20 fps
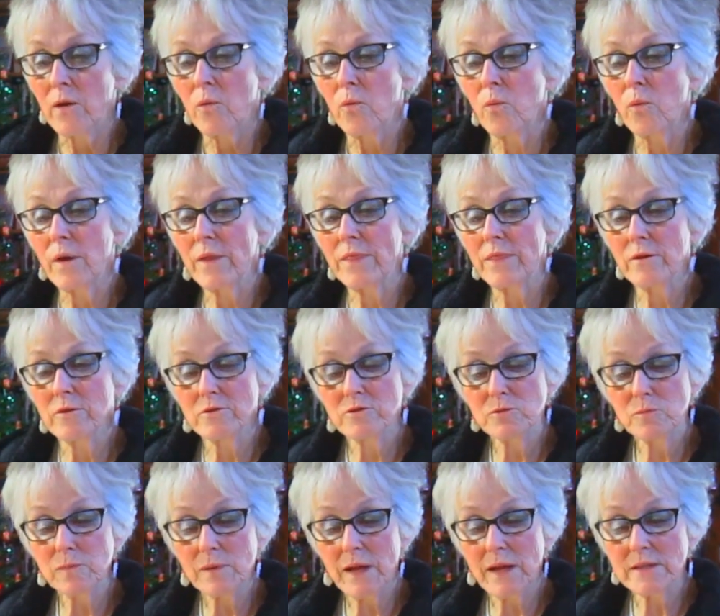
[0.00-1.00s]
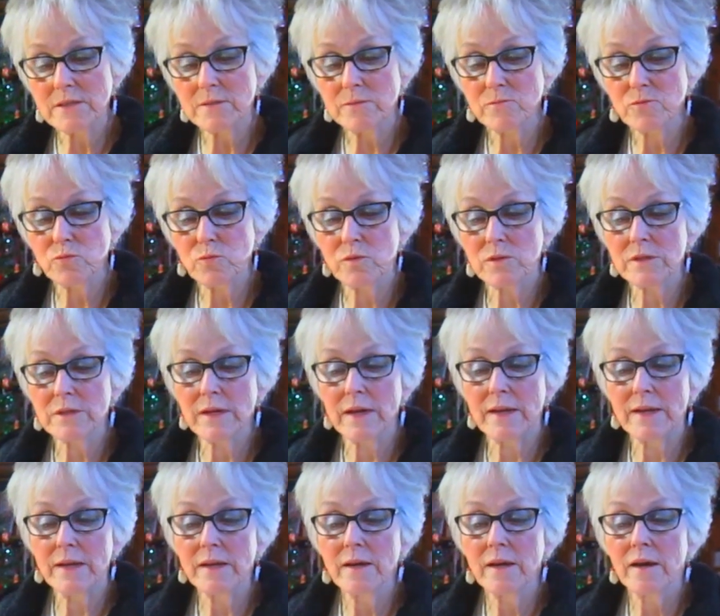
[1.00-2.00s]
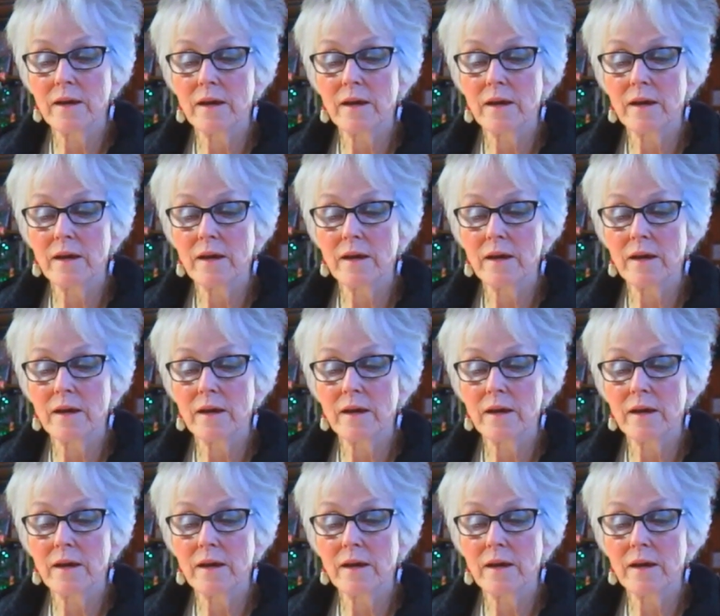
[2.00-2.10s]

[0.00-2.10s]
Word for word: When those blossoms were done,